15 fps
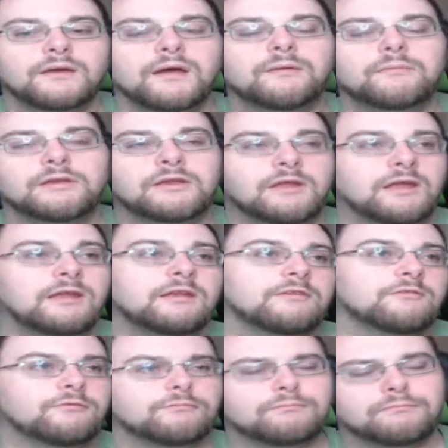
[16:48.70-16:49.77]
I mean, and
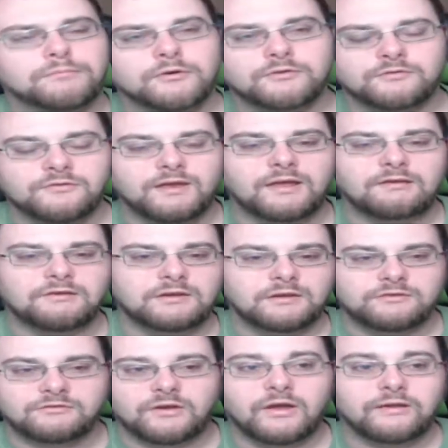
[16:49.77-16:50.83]
his personality
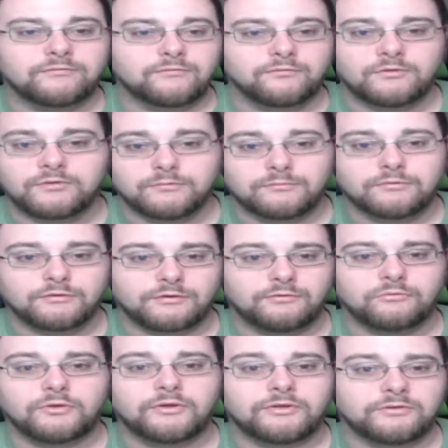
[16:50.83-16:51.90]
drives with it pretty
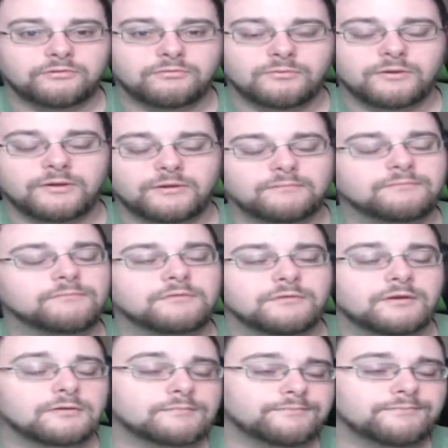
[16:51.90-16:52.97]
well as well. So,
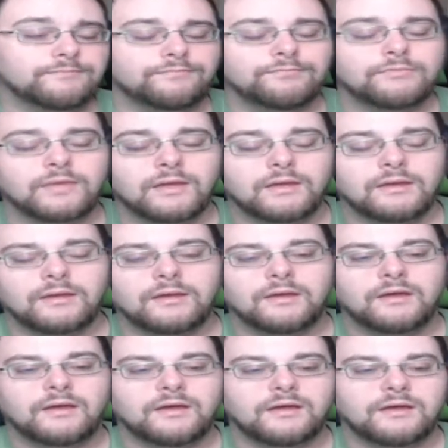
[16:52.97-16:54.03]

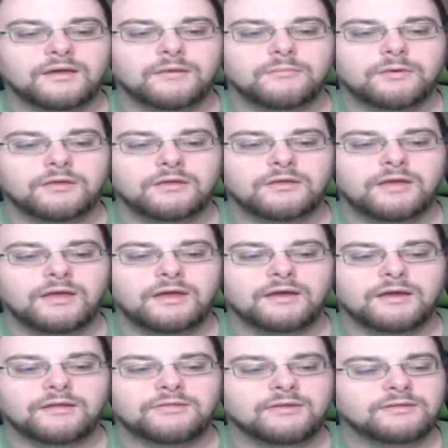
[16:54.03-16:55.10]
uh, but yeah,
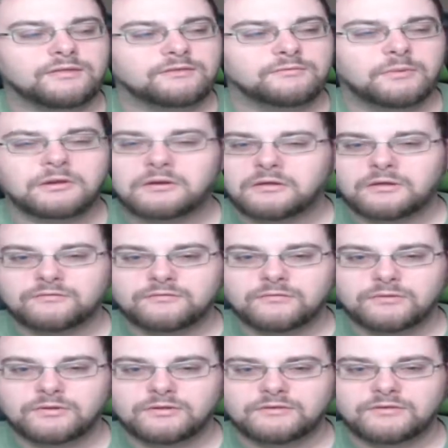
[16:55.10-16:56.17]
I think that's about all I have to
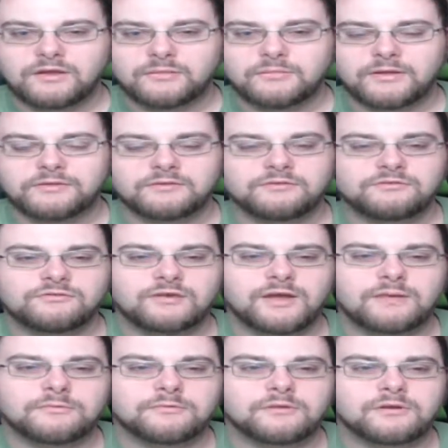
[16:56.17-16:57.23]
really say about this
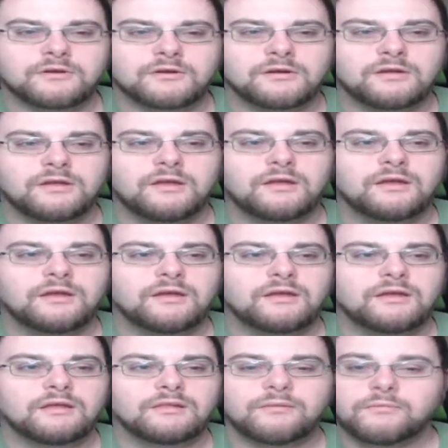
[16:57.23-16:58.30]
chapter.
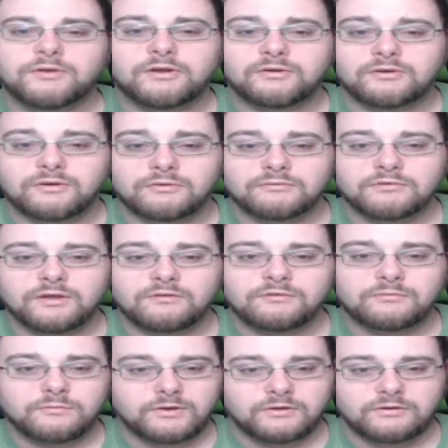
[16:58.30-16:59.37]
Uh, let me know your own thoughts
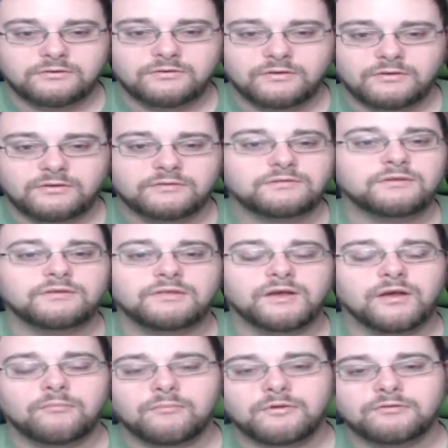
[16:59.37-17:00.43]
and opinions on this. Anything I
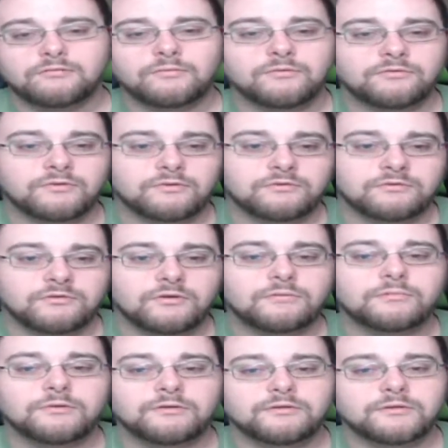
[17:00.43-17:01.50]
missed, misunderstood,
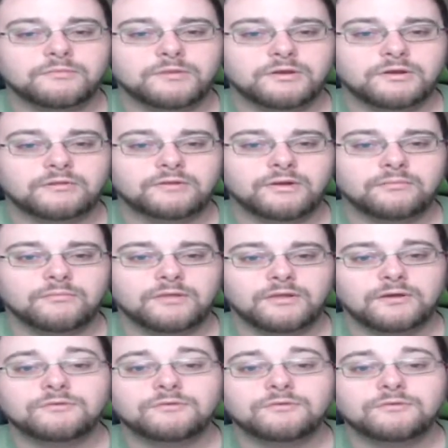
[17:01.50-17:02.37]
please let me know down below.